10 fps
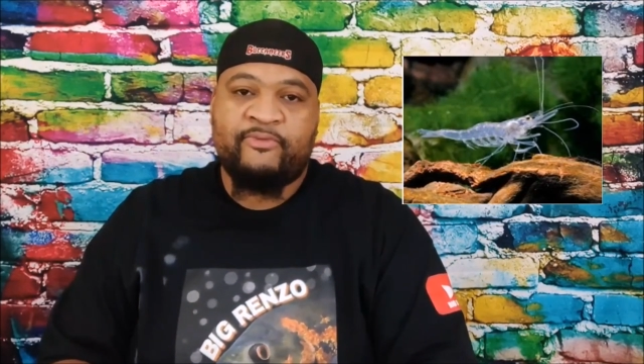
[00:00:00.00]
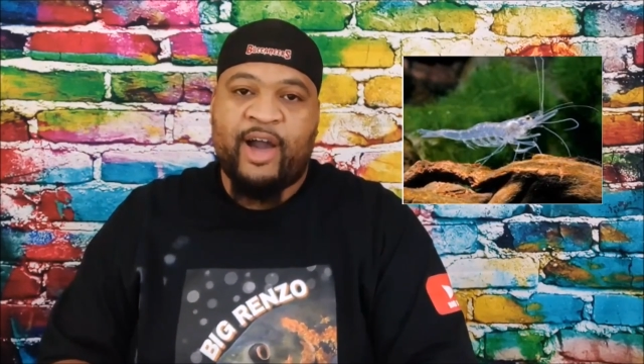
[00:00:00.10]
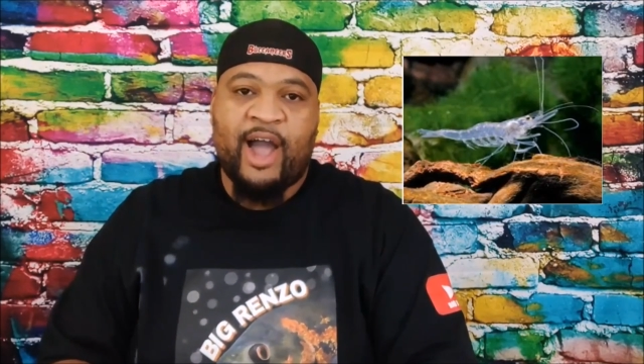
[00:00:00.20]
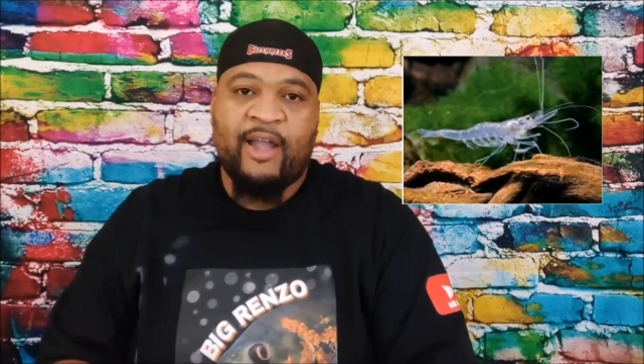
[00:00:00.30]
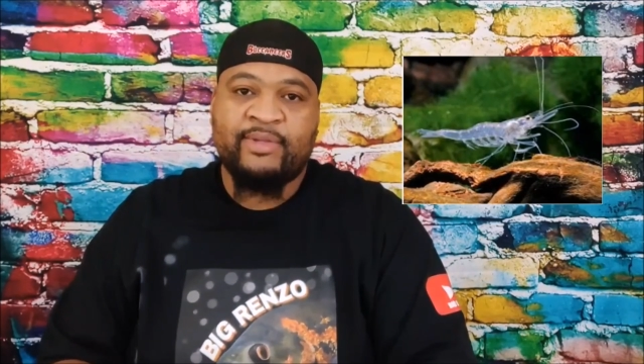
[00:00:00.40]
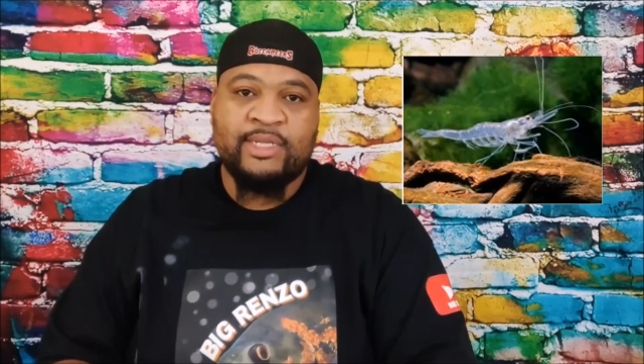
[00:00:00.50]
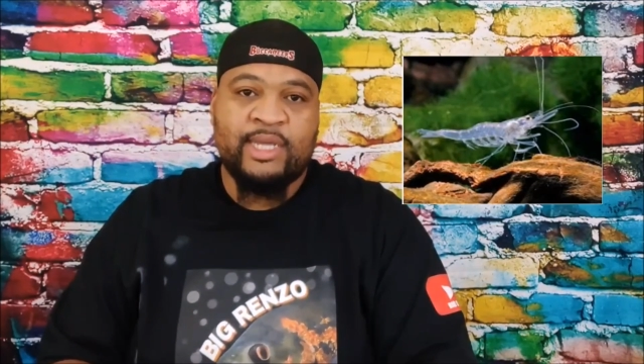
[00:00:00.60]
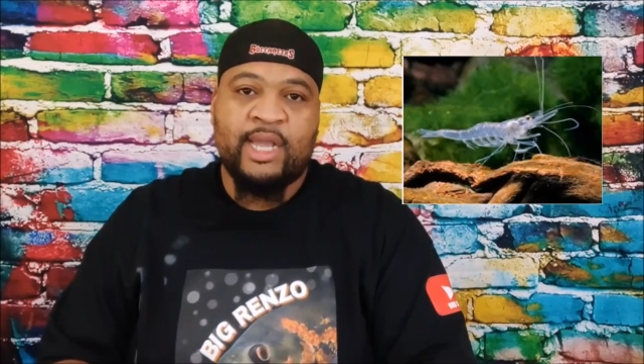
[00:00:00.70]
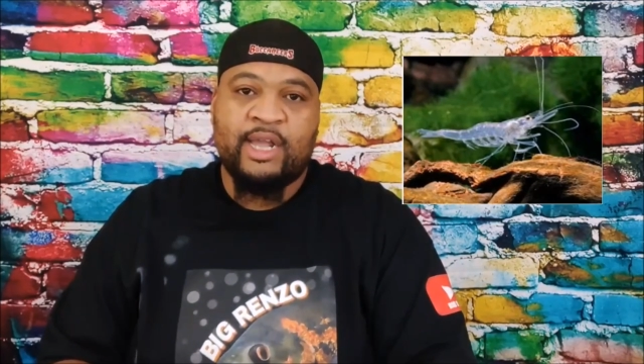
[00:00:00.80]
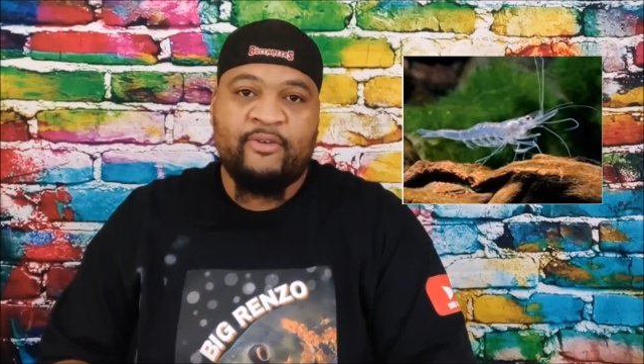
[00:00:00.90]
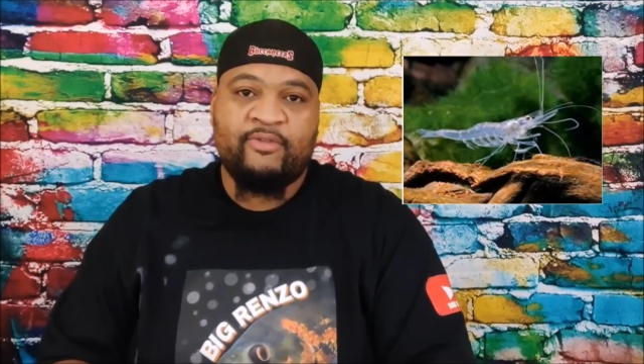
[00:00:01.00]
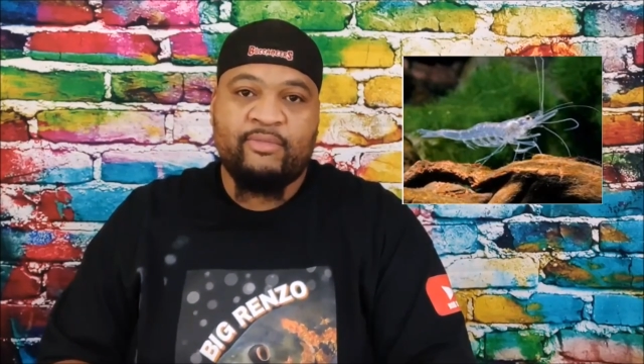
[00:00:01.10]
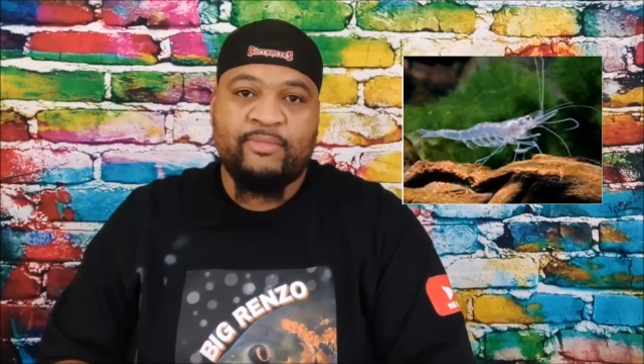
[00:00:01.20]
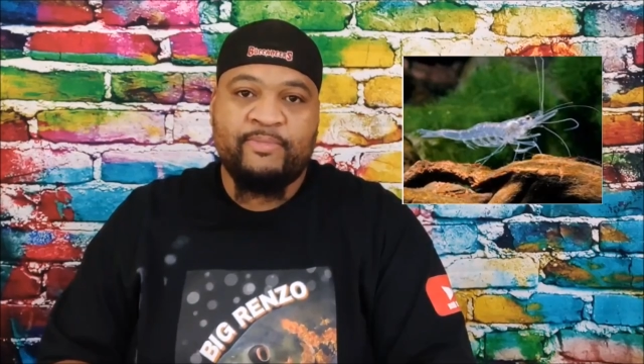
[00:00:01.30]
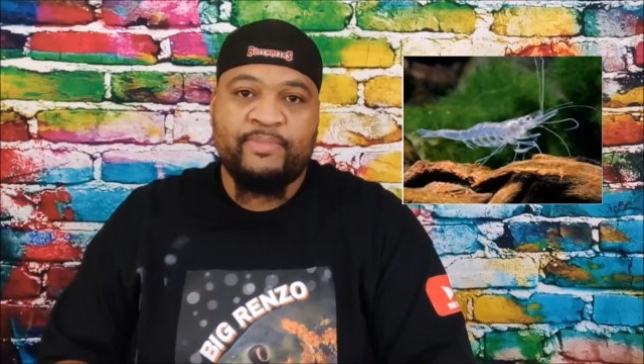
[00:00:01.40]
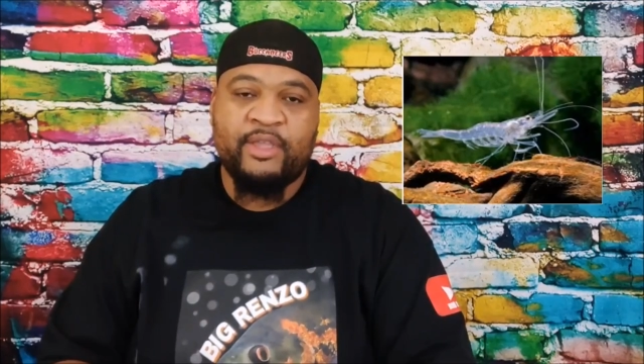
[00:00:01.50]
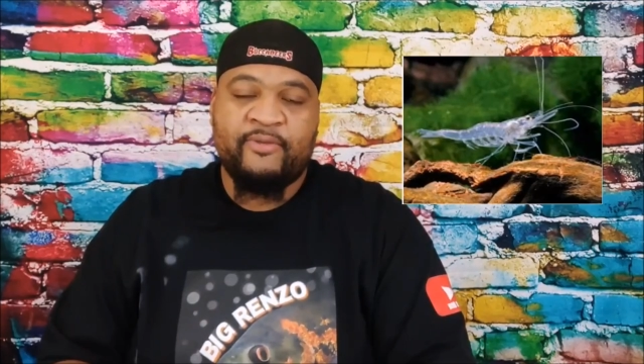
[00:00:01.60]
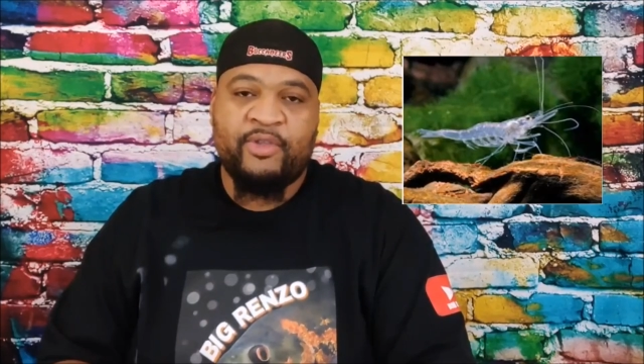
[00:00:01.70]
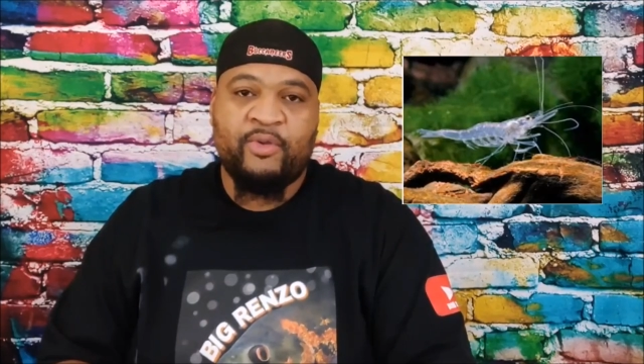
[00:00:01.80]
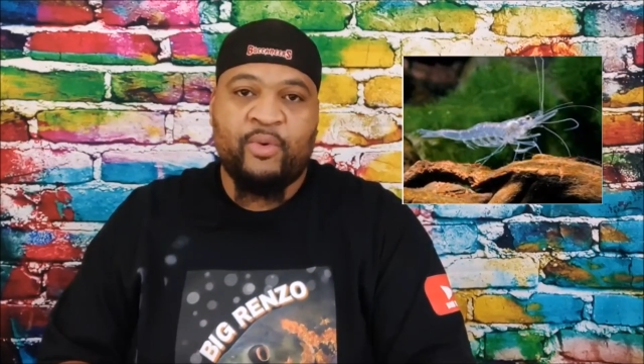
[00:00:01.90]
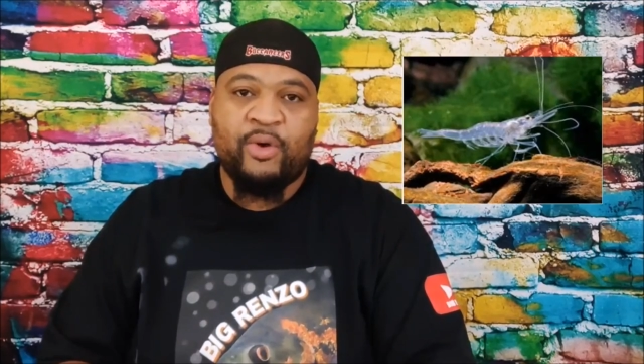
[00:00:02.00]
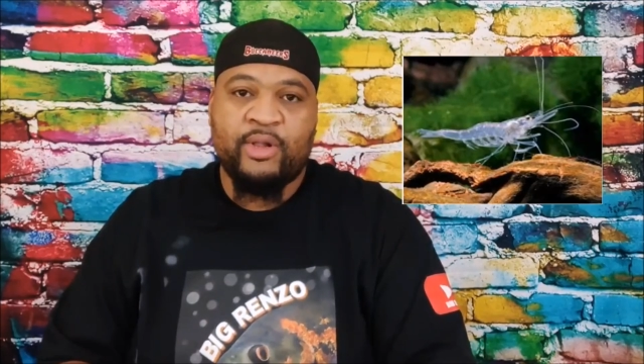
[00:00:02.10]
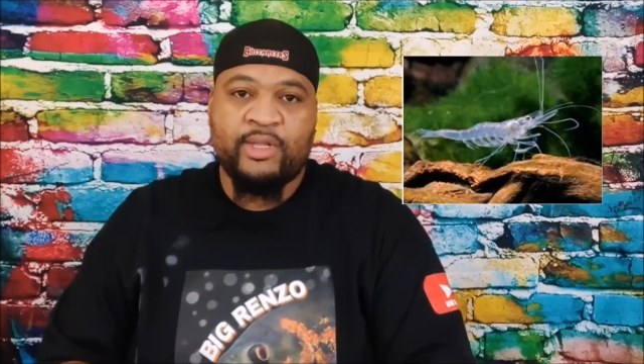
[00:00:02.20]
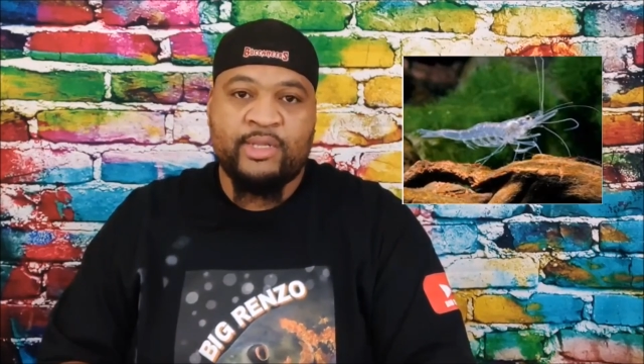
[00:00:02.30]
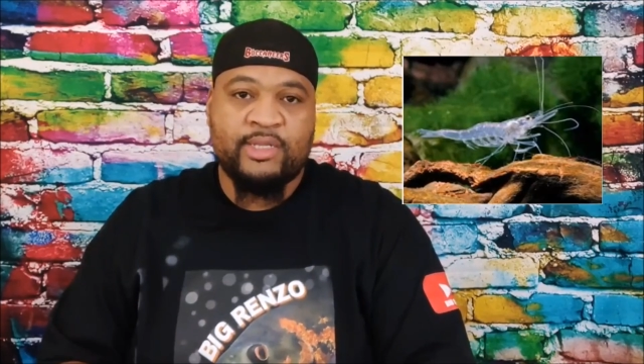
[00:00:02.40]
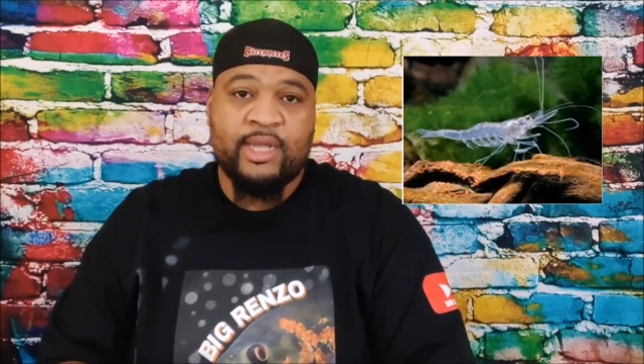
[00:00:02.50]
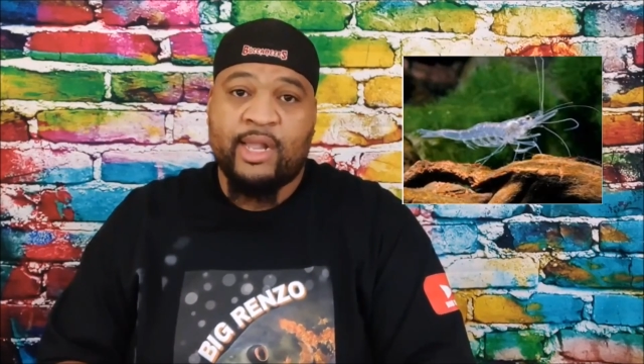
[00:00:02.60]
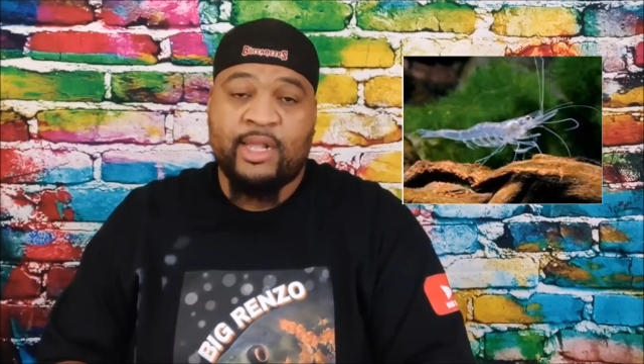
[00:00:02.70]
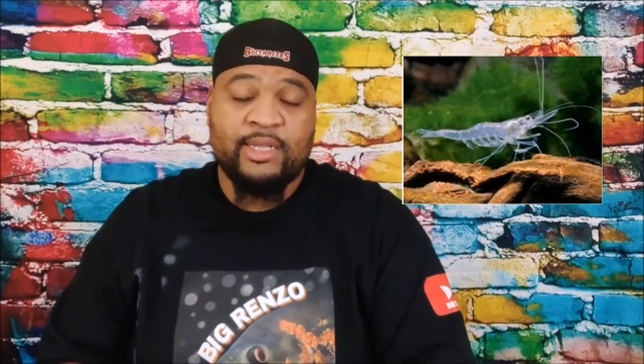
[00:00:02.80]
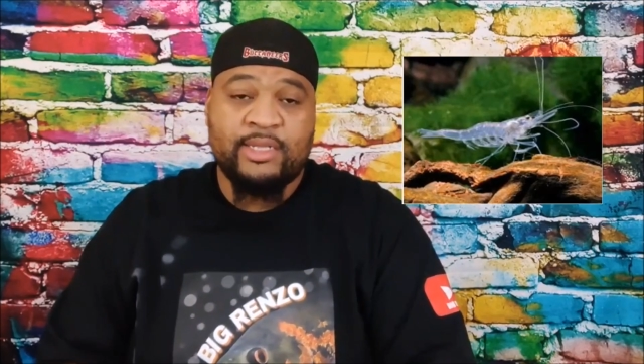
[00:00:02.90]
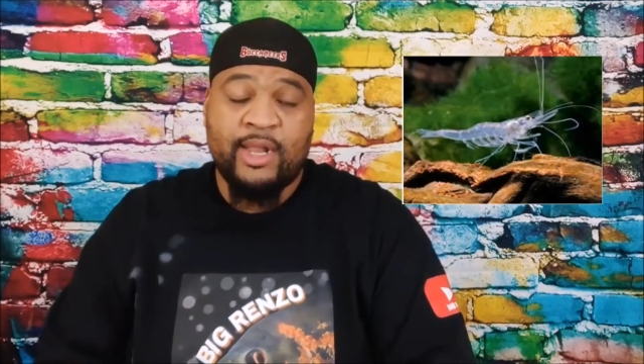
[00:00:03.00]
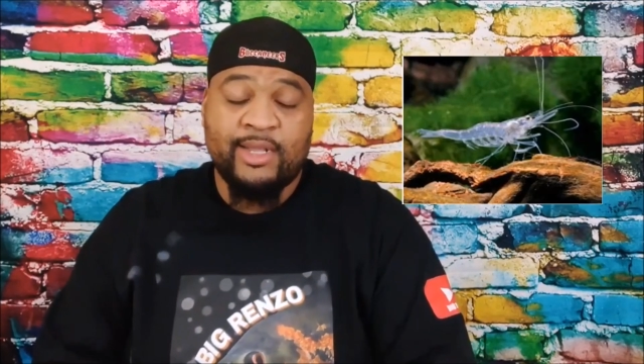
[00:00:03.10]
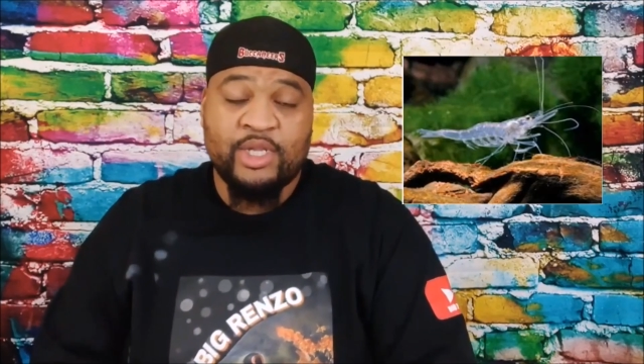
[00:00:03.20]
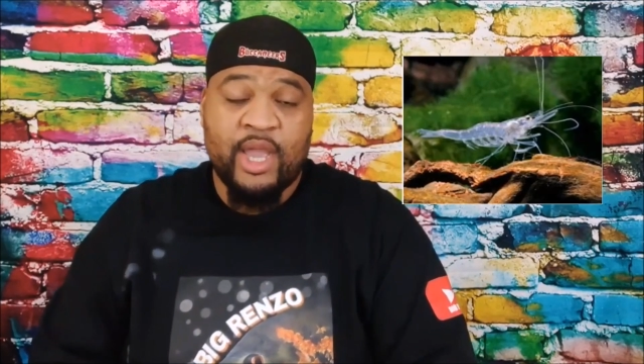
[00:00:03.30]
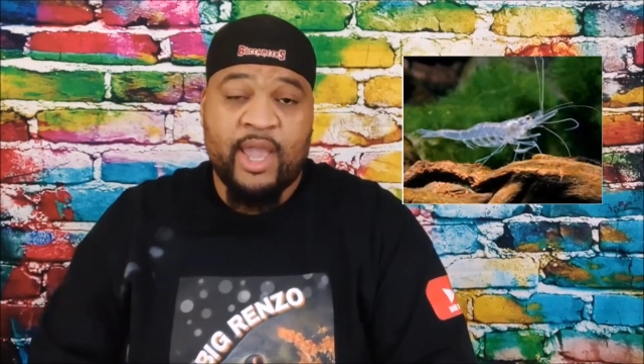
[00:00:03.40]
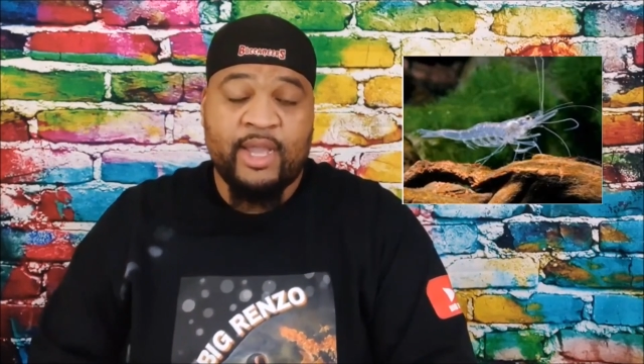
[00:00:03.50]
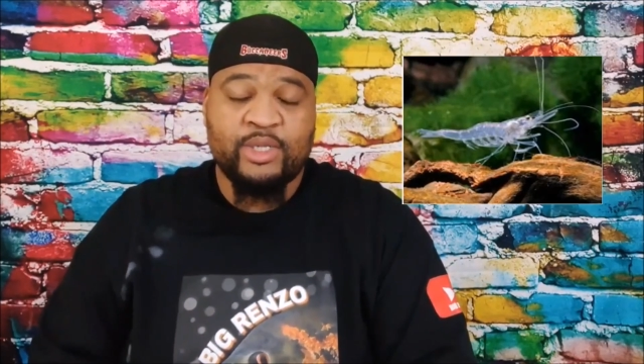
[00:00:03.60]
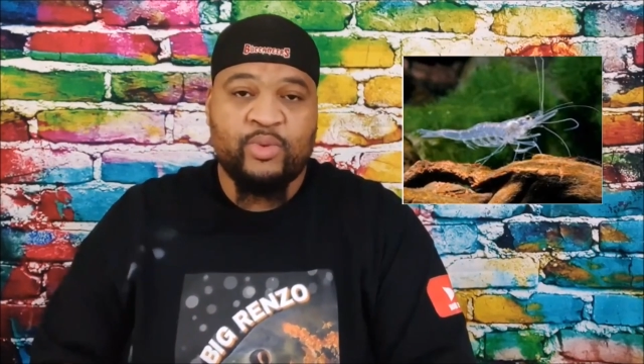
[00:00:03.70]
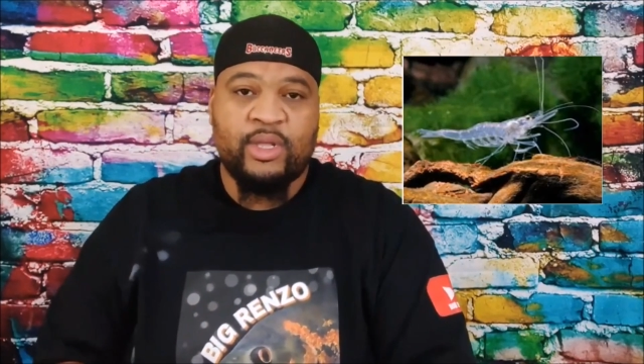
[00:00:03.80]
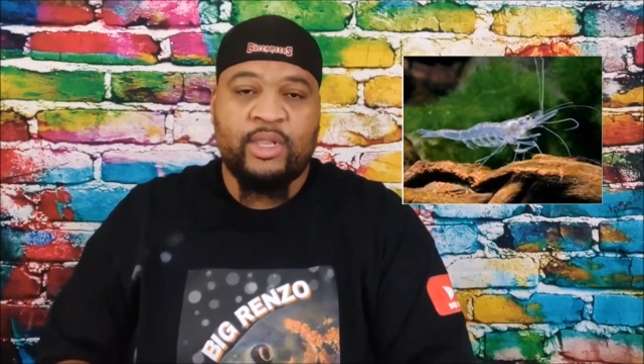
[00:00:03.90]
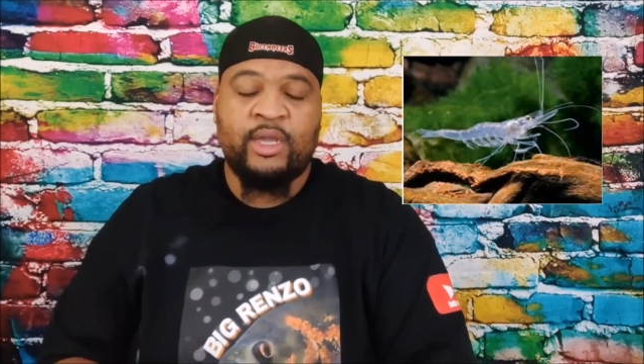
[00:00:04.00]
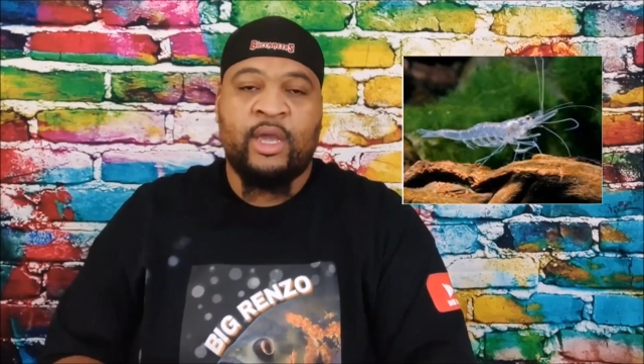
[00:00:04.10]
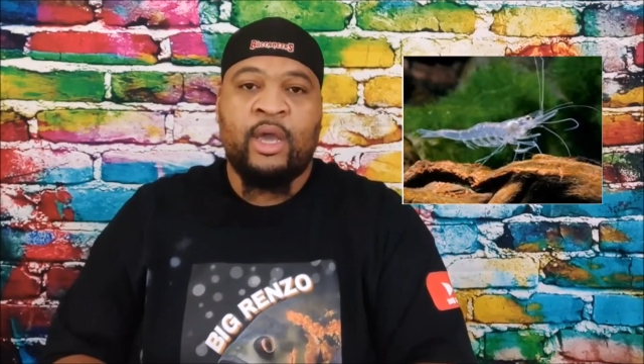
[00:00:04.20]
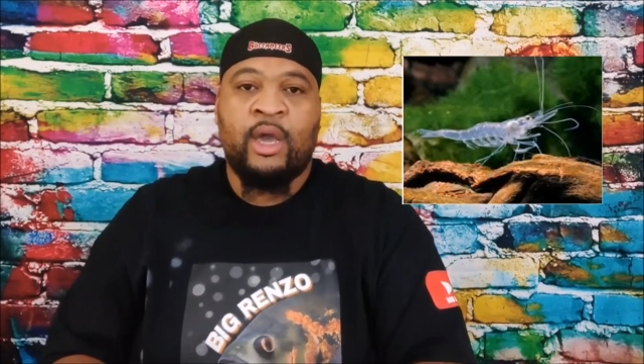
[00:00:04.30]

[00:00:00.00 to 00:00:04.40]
5 to 10 of them if you want to see any change, really.